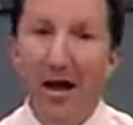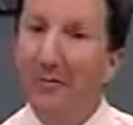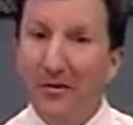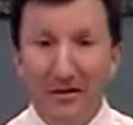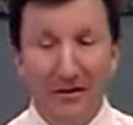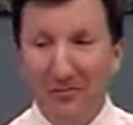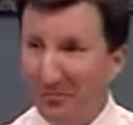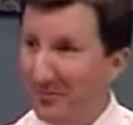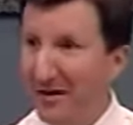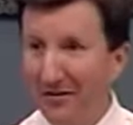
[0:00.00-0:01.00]
Because
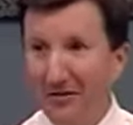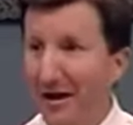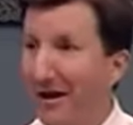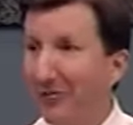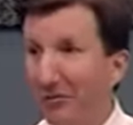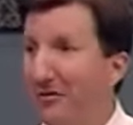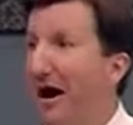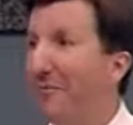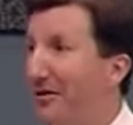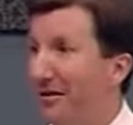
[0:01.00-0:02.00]
Peter Taggart will
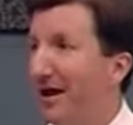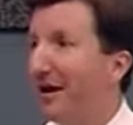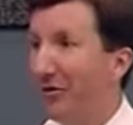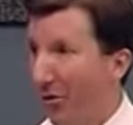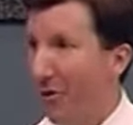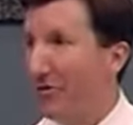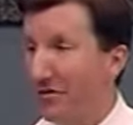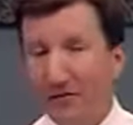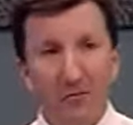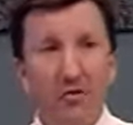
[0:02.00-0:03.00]
not be taking orders
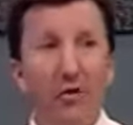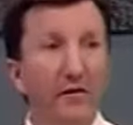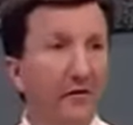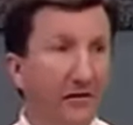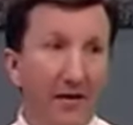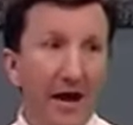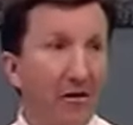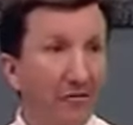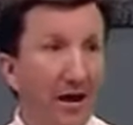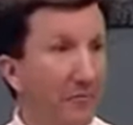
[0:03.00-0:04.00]
from you on this
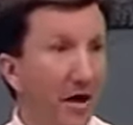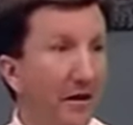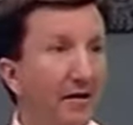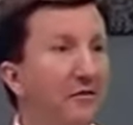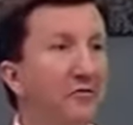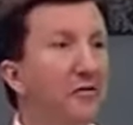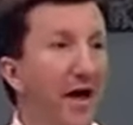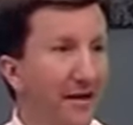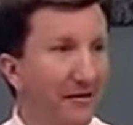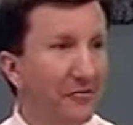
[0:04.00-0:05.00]
account. I'm not going to do
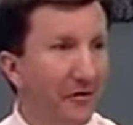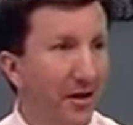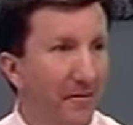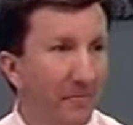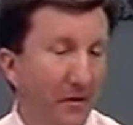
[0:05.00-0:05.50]
that, okay?